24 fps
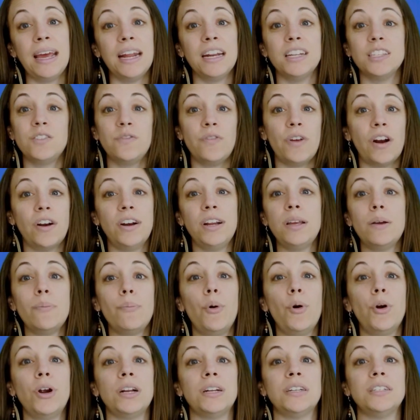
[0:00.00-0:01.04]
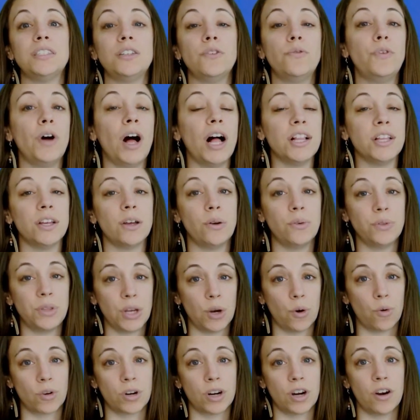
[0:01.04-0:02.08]
It is very important to follow
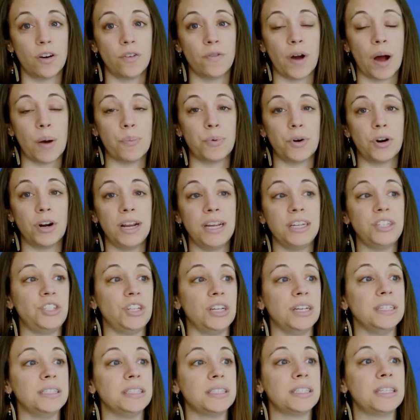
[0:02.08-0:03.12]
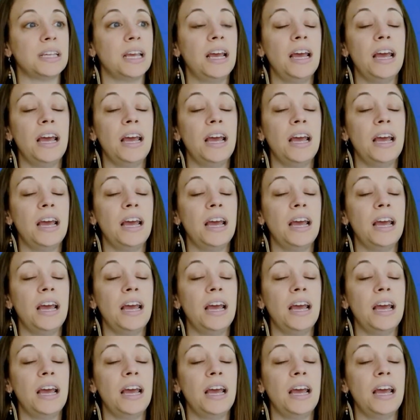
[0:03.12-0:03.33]
the order of operations.